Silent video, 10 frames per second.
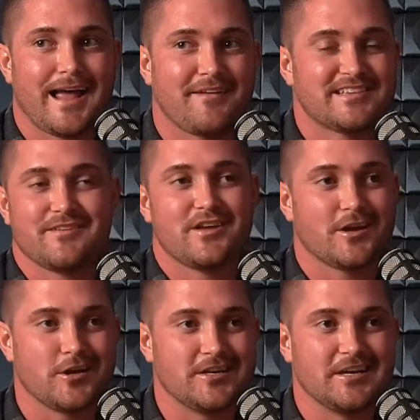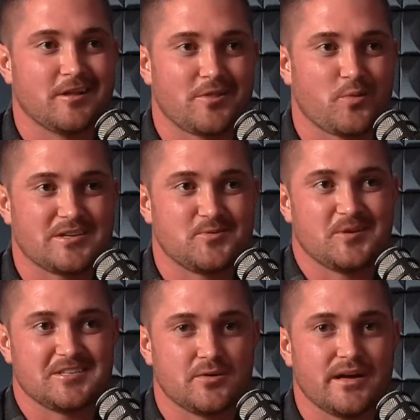I have to give you a good deal, otherwise you
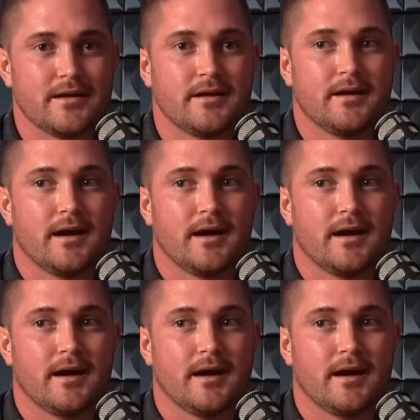wouldn't do it.